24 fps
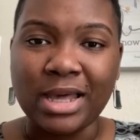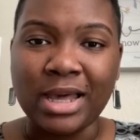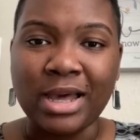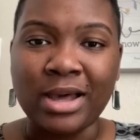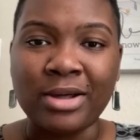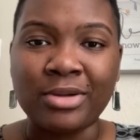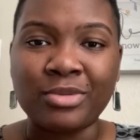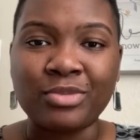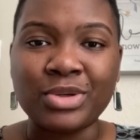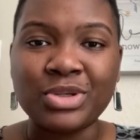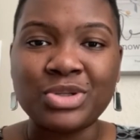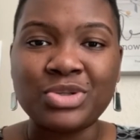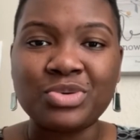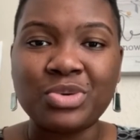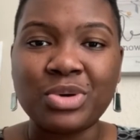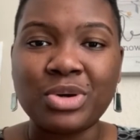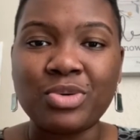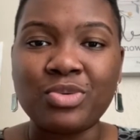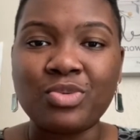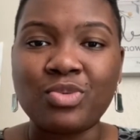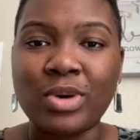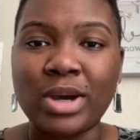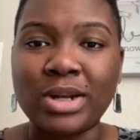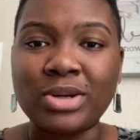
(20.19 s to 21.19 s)
Uh, we're
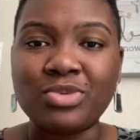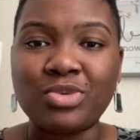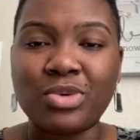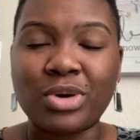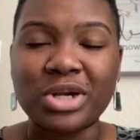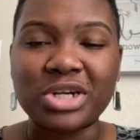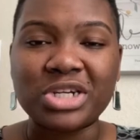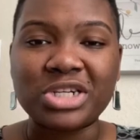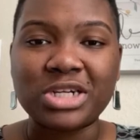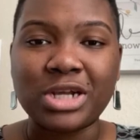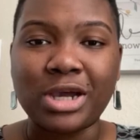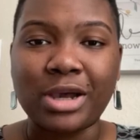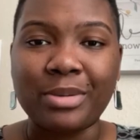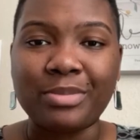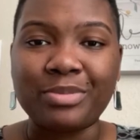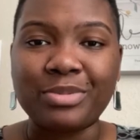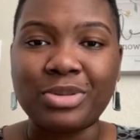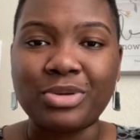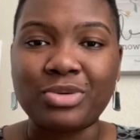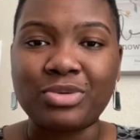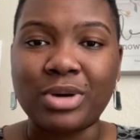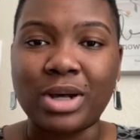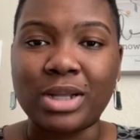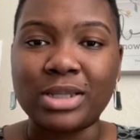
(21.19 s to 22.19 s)
doing one workshop
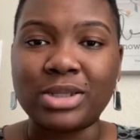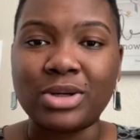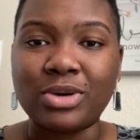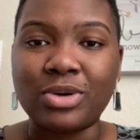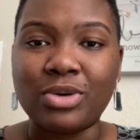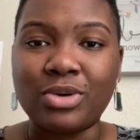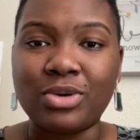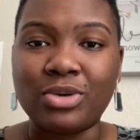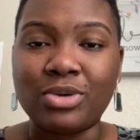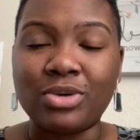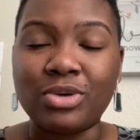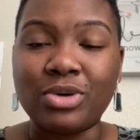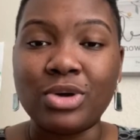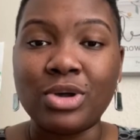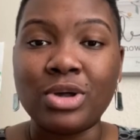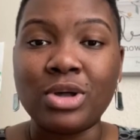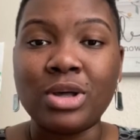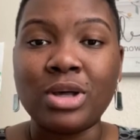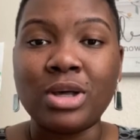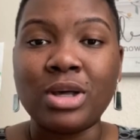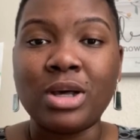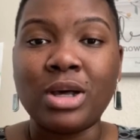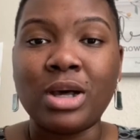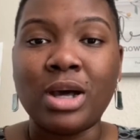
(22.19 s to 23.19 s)
throughout the whole
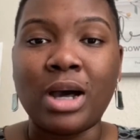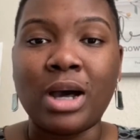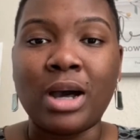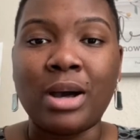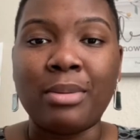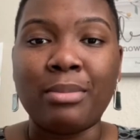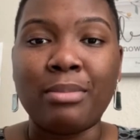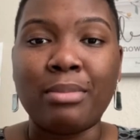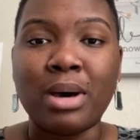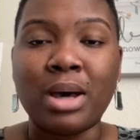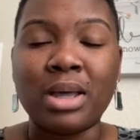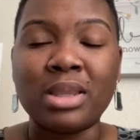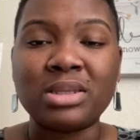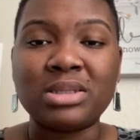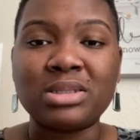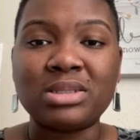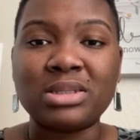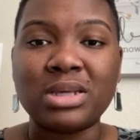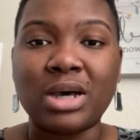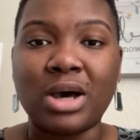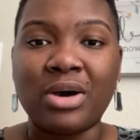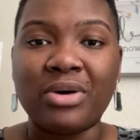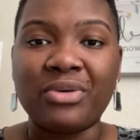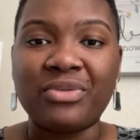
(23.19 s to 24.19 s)
uh,
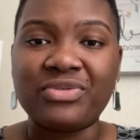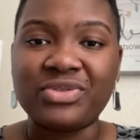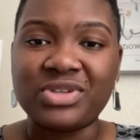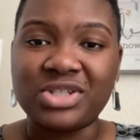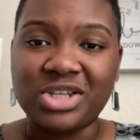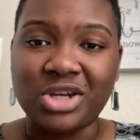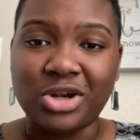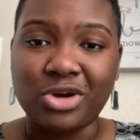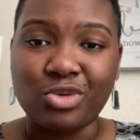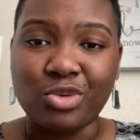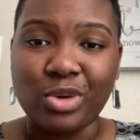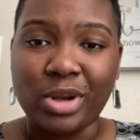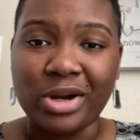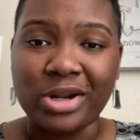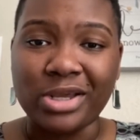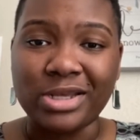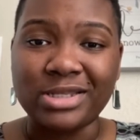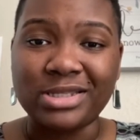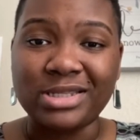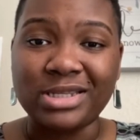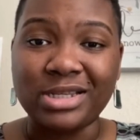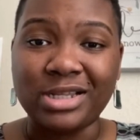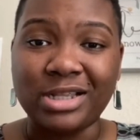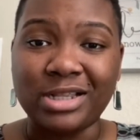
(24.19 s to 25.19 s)
month of January
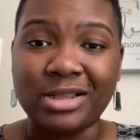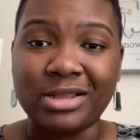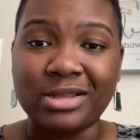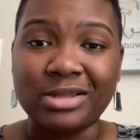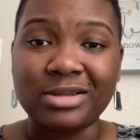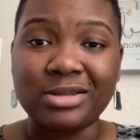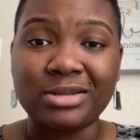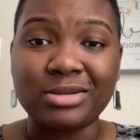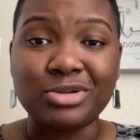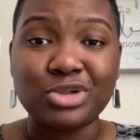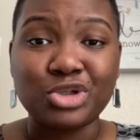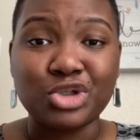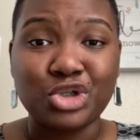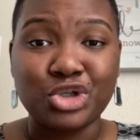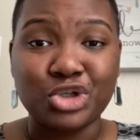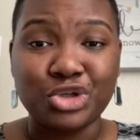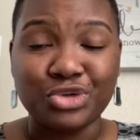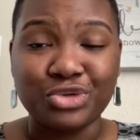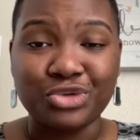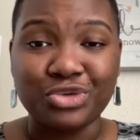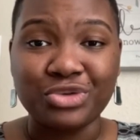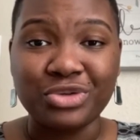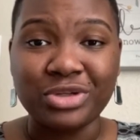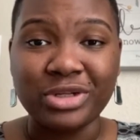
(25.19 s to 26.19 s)
till
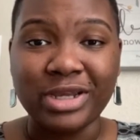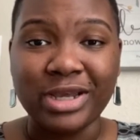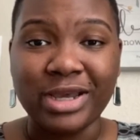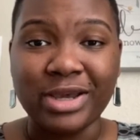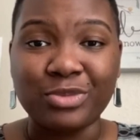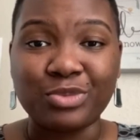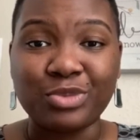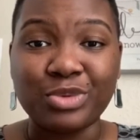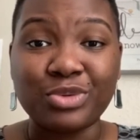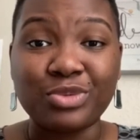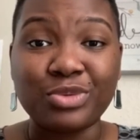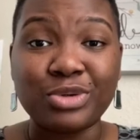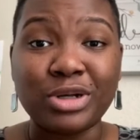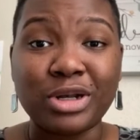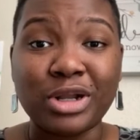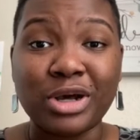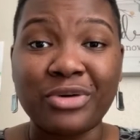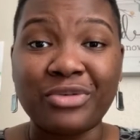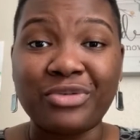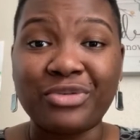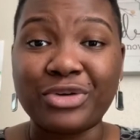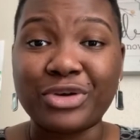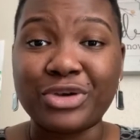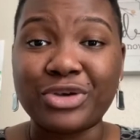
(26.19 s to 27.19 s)
June, and we would
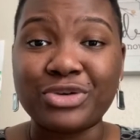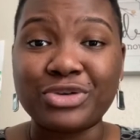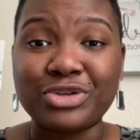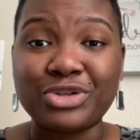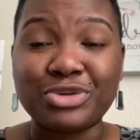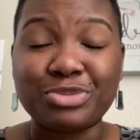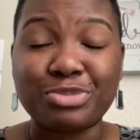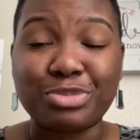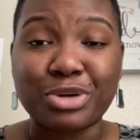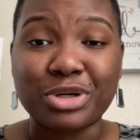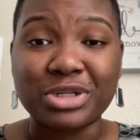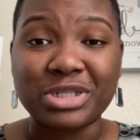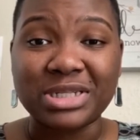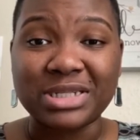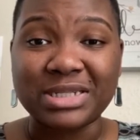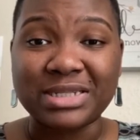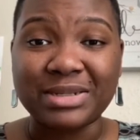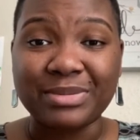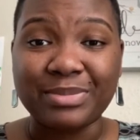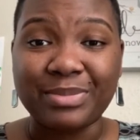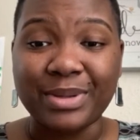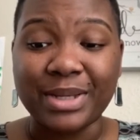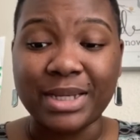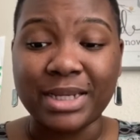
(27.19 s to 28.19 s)
love for you to
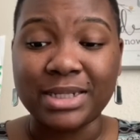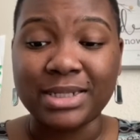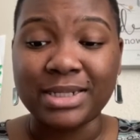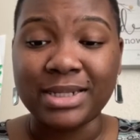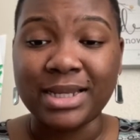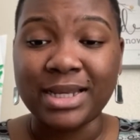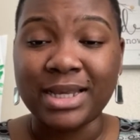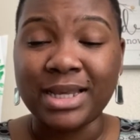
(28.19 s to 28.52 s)
participate.